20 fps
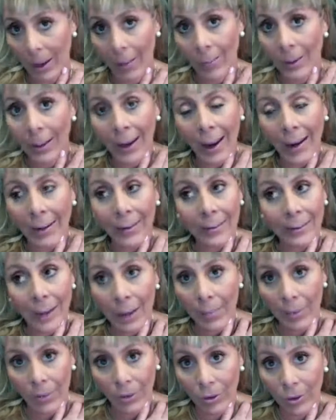I mean,
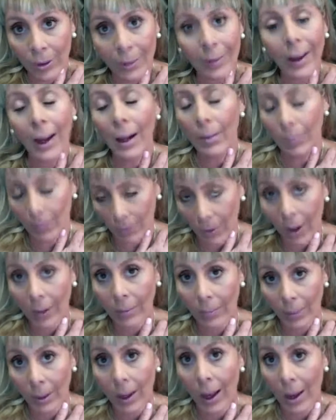anytime if you need help,
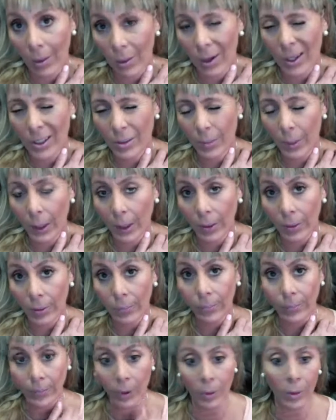write me. I will explain you,
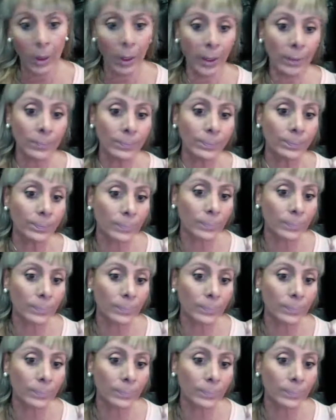okay?